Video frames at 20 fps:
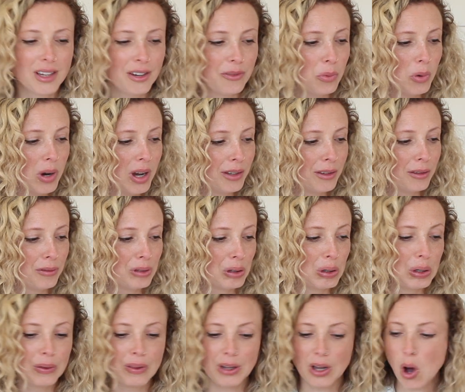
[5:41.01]
I've worked
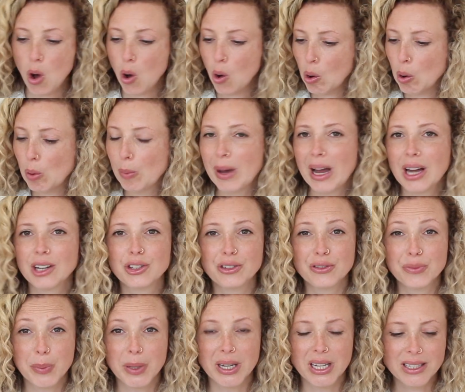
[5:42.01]
through the whole batch
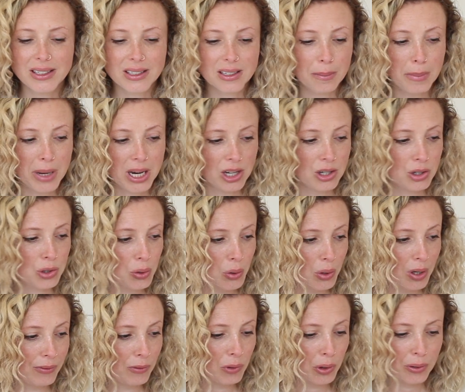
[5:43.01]
of bisque, making
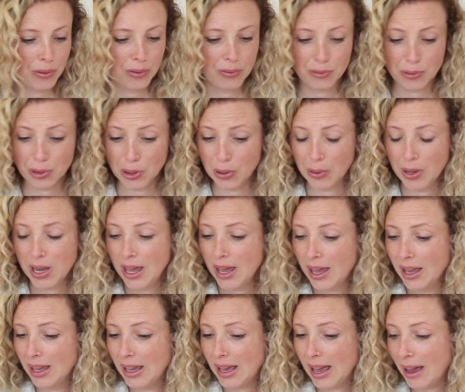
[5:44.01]
sure I've got through
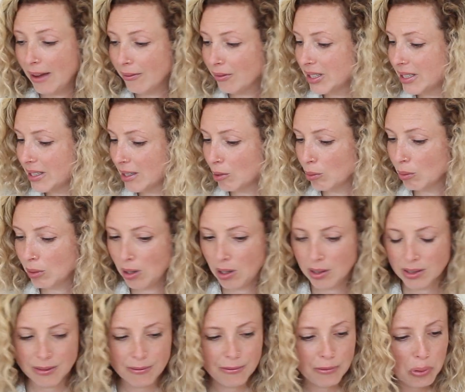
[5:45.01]
every single
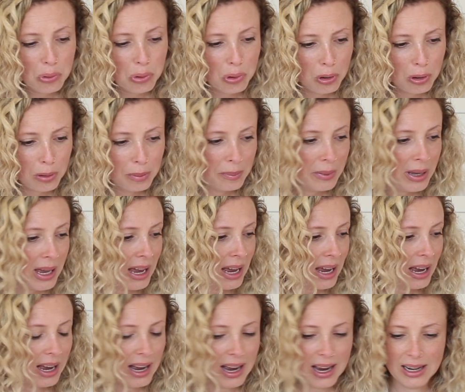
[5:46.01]
last form
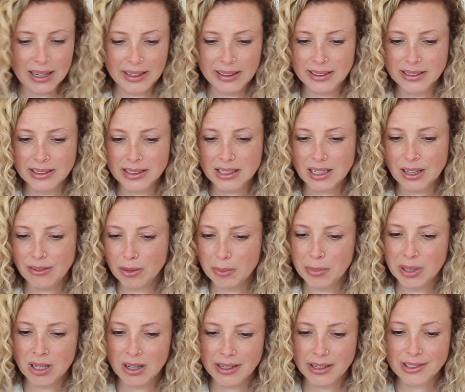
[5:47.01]
and give
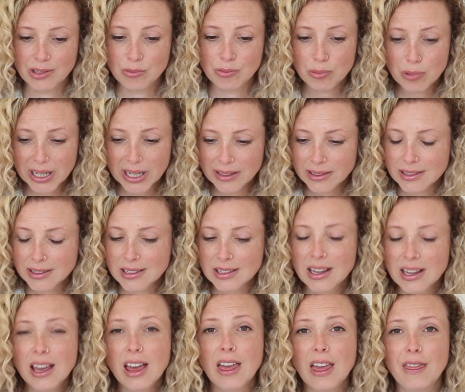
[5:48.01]
them a nice
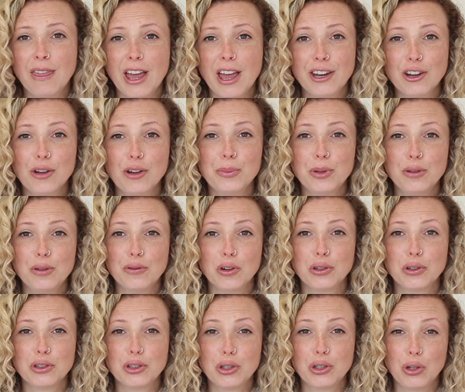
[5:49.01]
rinse, then I'll move
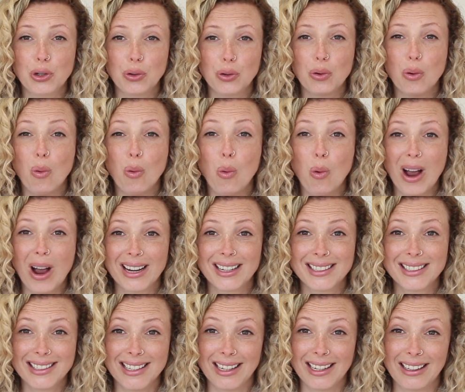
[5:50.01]
on to
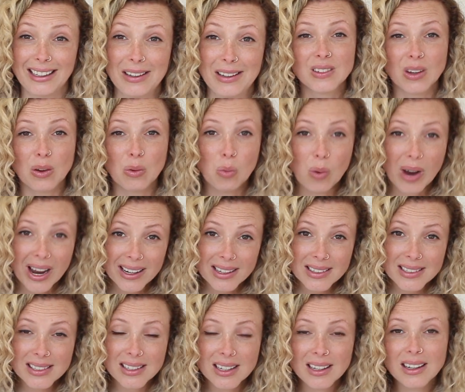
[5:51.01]
waxing. So
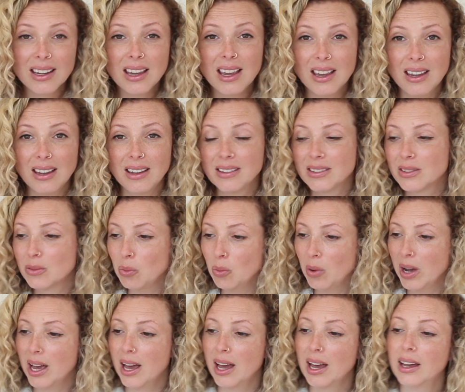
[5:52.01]
waxing is
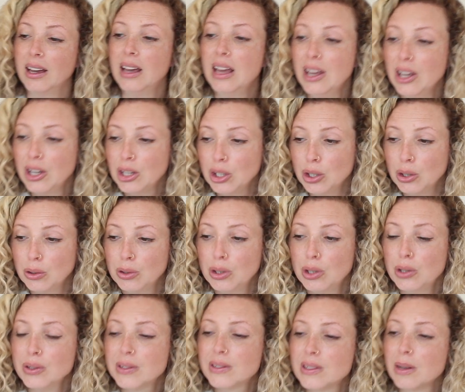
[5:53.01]
where you
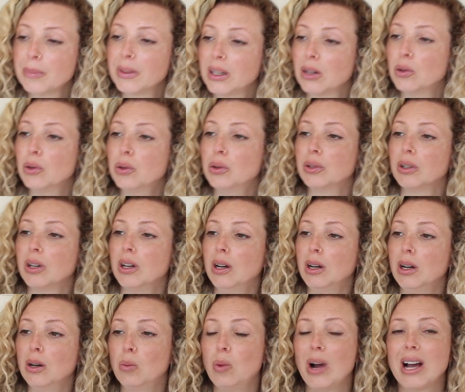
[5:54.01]
use something called
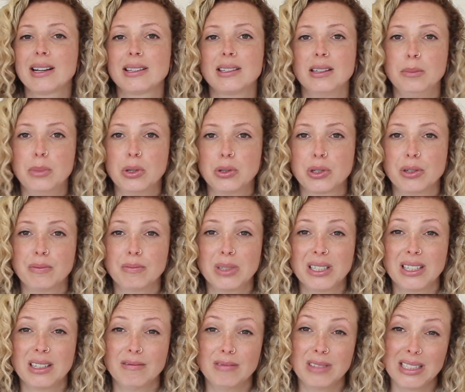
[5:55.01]
a wax emulsion
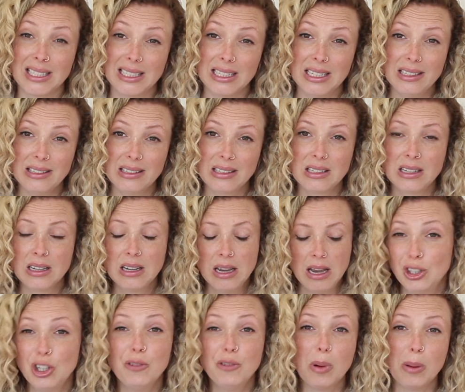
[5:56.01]
resist.
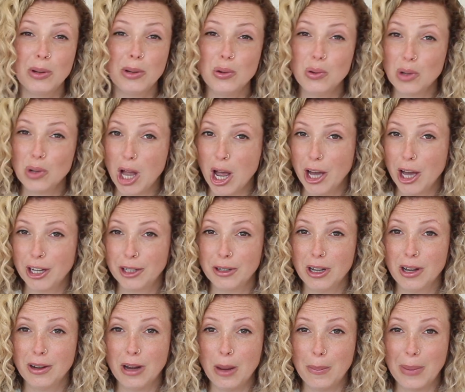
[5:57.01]
You've probably all heard
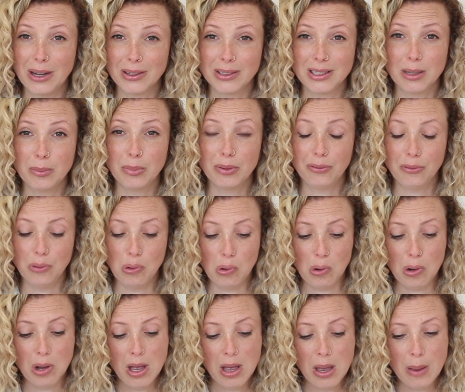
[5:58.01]
about it
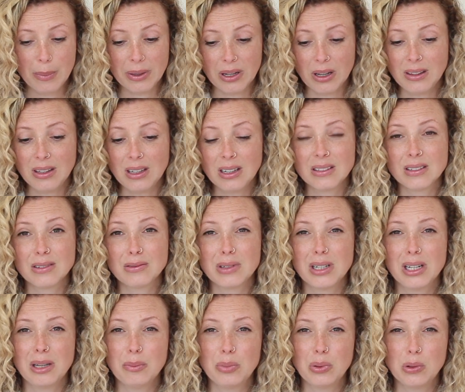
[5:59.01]
before, but I think it's a
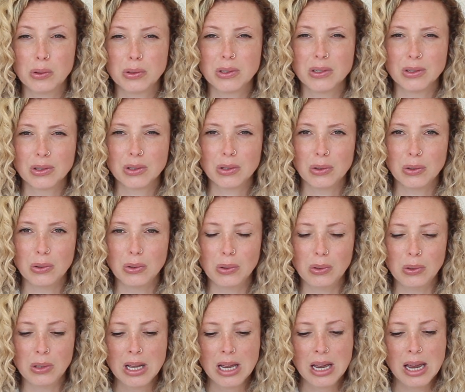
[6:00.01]
really important
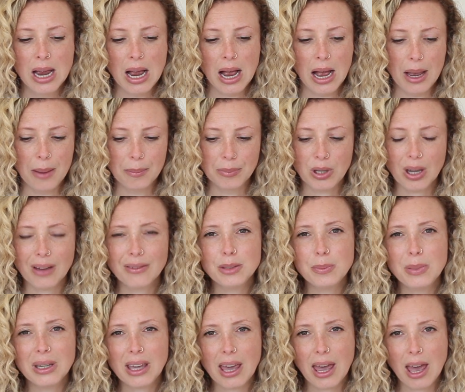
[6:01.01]
tool. You have
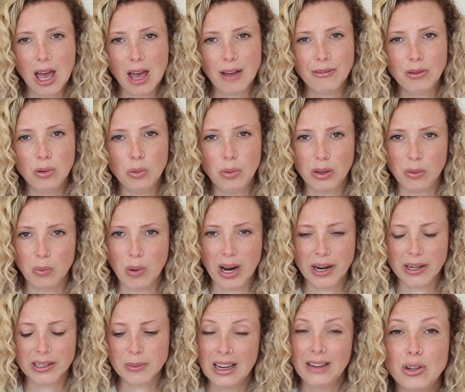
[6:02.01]
to be careful with
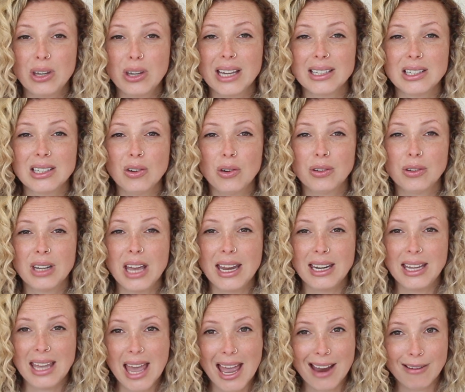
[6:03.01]
wax. get it on
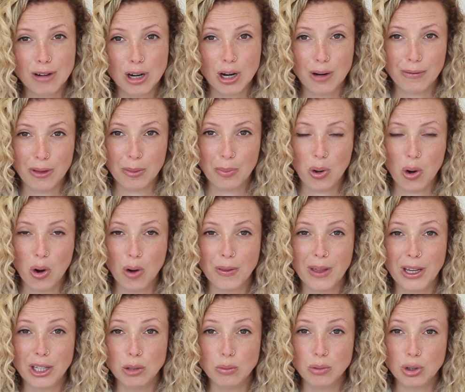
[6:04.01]
any area of the pot
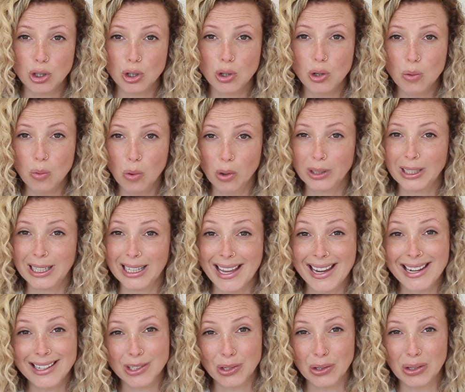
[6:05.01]
that you do want
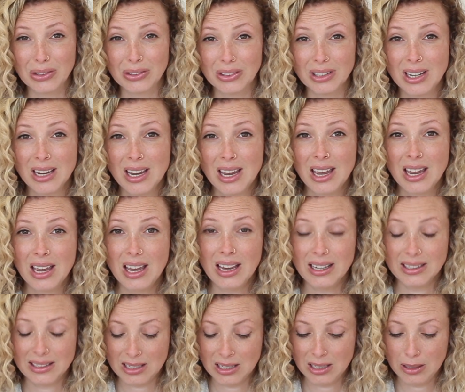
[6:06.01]
glaze on,
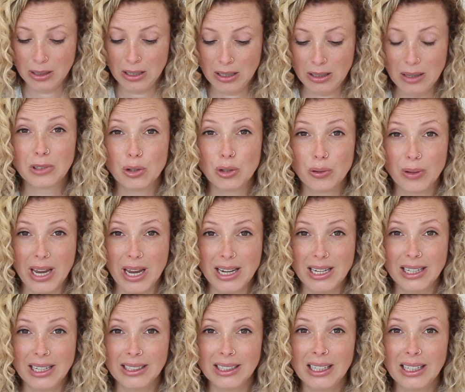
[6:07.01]
it's gonna
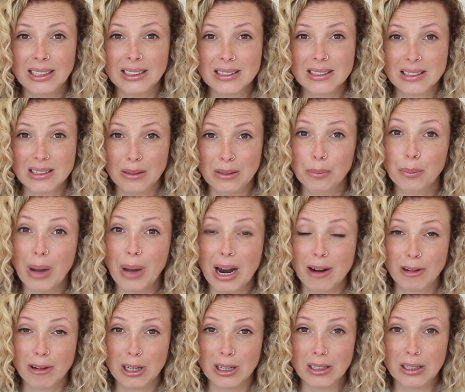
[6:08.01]
create an instant
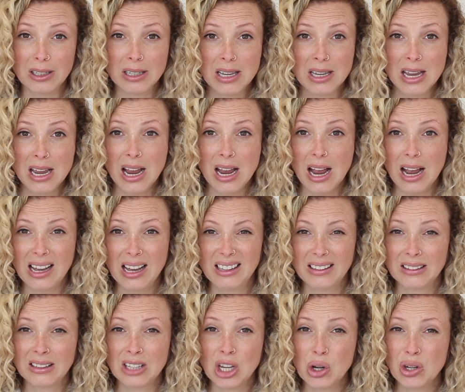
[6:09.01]
barrier,
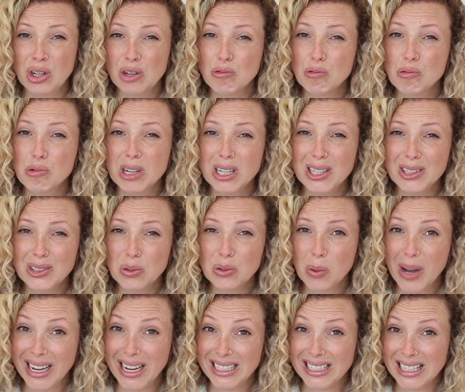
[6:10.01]
and the only real
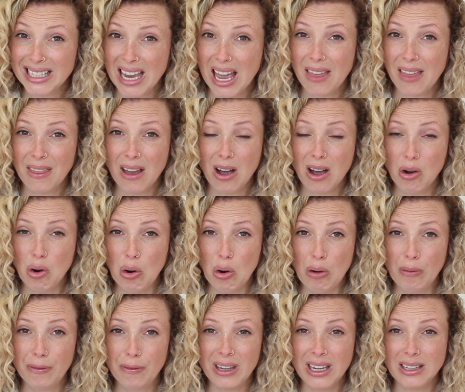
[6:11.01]
way to get that
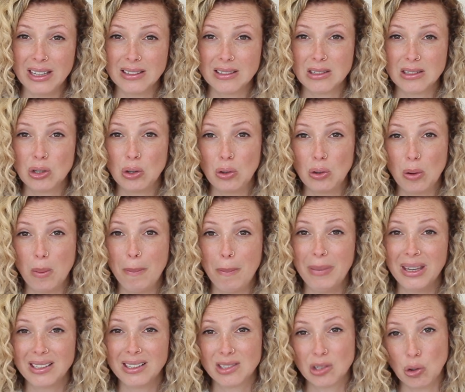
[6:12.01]
off is to
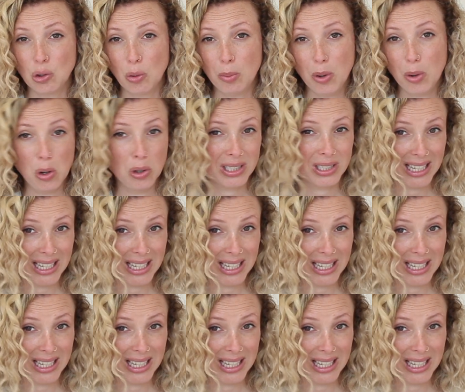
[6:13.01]
bisque your pot